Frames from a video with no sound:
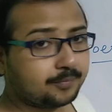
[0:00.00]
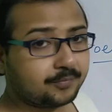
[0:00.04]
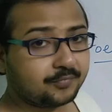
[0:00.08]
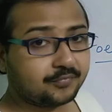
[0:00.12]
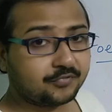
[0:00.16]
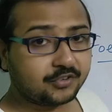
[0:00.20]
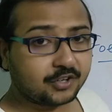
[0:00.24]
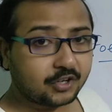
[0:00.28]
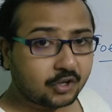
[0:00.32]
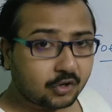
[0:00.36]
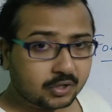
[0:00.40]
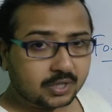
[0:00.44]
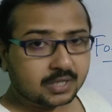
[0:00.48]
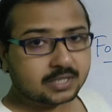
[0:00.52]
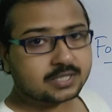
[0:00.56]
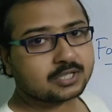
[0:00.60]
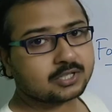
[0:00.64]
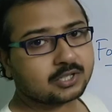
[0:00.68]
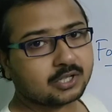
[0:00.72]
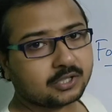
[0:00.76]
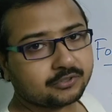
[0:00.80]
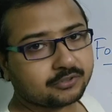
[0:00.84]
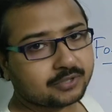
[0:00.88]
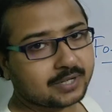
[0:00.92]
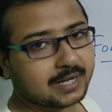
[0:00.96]
vigorous
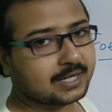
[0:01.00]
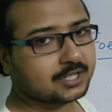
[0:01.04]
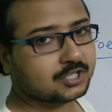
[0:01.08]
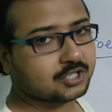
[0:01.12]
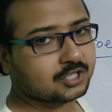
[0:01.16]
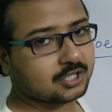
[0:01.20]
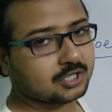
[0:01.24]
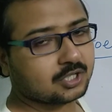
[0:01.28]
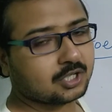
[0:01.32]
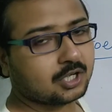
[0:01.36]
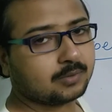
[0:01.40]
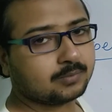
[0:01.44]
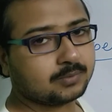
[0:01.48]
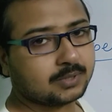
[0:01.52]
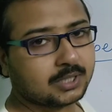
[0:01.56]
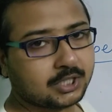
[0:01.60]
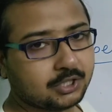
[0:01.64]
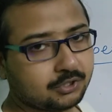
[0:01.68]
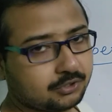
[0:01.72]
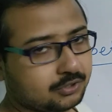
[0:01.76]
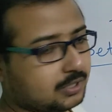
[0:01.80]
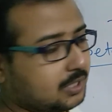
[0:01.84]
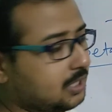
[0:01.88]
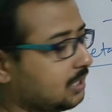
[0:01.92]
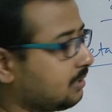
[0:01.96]
contraction of the
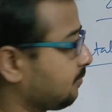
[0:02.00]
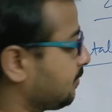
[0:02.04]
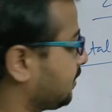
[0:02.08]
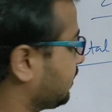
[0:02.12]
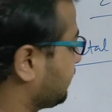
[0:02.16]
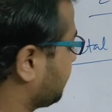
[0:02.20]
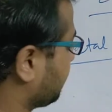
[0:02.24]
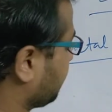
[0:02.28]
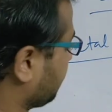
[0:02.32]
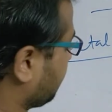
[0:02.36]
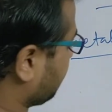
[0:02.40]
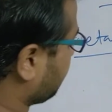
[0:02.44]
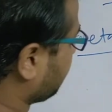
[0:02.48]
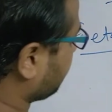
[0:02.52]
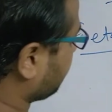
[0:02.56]
uterine muscle.